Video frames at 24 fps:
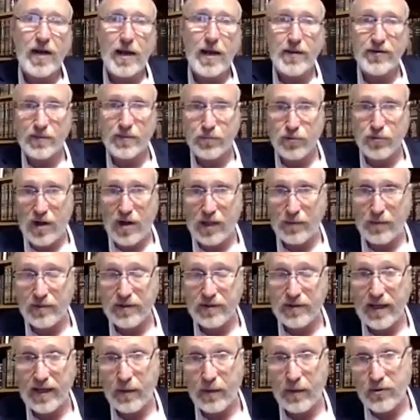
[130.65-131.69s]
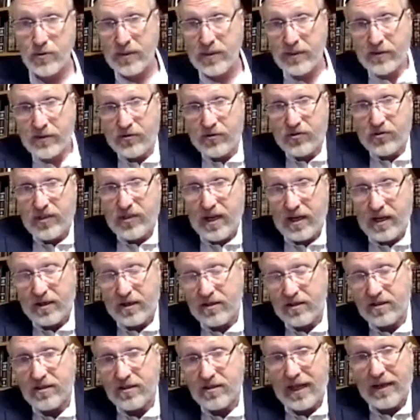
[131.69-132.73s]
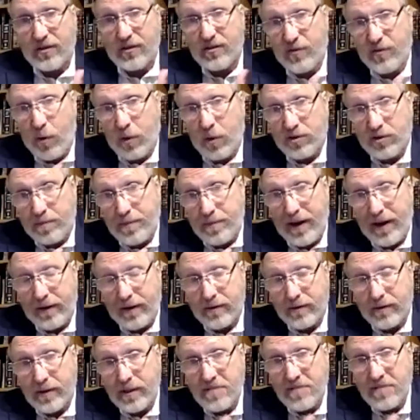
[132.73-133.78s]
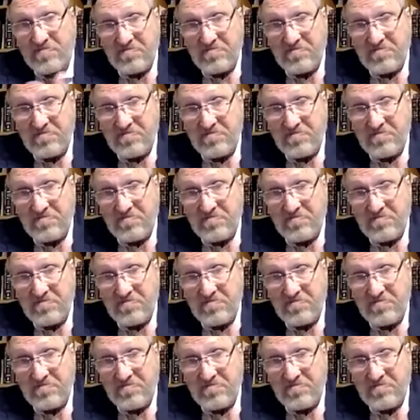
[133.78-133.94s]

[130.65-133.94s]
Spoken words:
and there's a problem with that, which you need to understand because it's not his fault apparently.